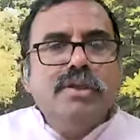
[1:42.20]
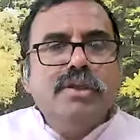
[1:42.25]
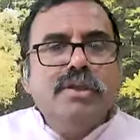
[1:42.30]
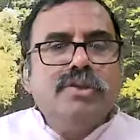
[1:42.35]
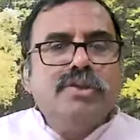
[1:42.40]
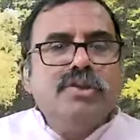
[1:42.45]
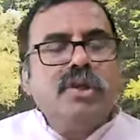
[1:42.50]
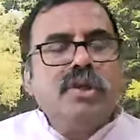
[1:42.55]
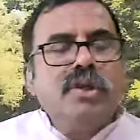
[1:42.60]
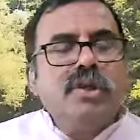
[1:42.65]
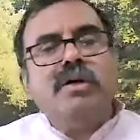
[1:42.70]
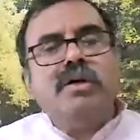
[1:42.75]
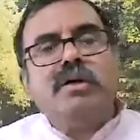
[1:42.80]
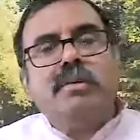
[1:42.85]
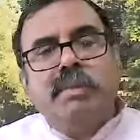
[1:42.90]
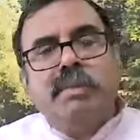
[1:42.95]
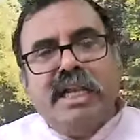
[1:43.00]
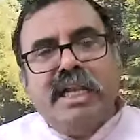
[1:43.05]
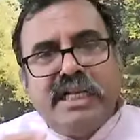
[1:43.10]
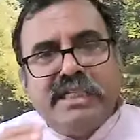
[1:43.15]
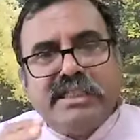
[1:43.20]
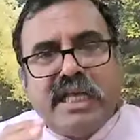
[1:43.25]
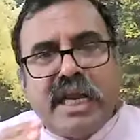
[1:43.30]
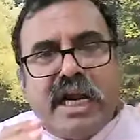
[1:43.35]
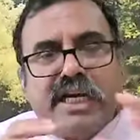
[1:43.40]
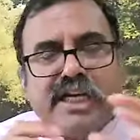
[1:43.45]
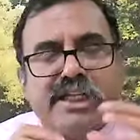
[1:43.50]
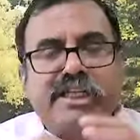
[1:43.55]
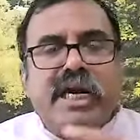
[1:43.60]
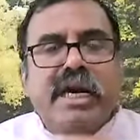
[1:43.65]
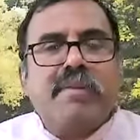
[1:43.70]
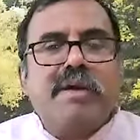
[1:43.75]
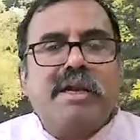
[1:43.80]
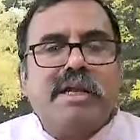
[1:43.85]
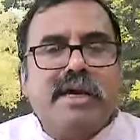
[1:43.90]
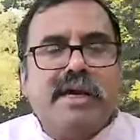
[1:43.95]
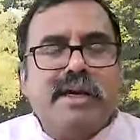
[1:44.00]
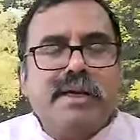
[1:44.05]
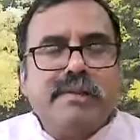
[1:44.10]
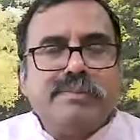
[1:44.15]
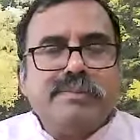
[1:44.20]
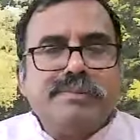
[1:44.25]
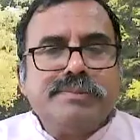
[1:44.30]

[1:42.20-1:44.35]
So many things are understandable here.